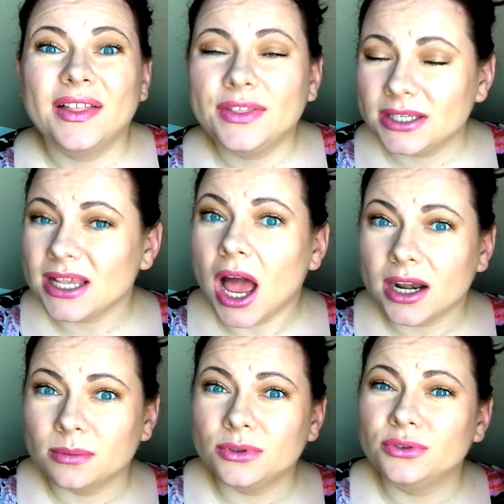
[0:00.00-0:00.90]
this
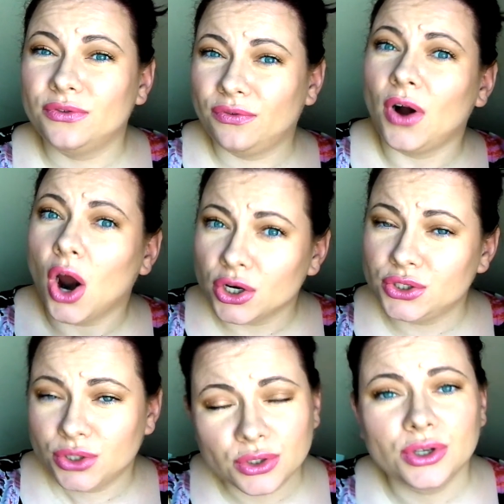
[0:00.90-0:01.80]
item looked far
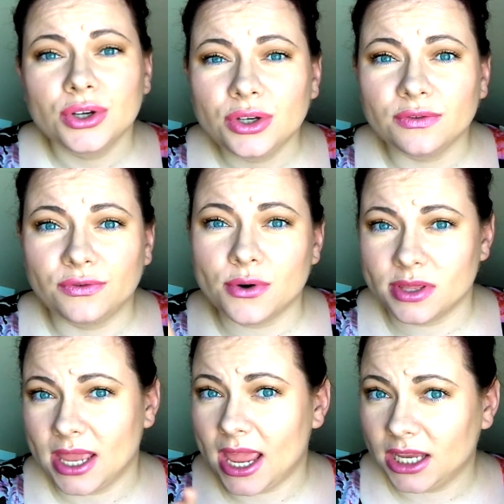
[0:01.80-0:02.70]
too good for
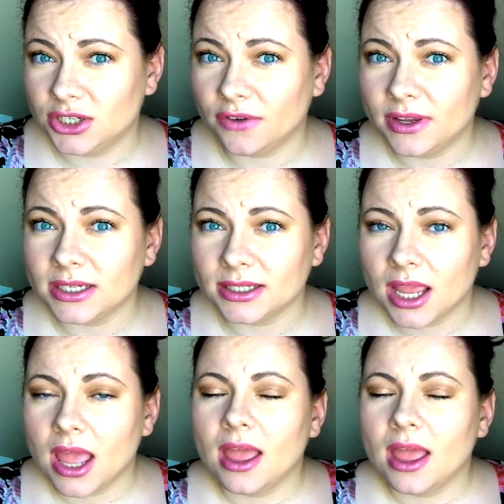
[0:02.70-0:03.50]
the age of it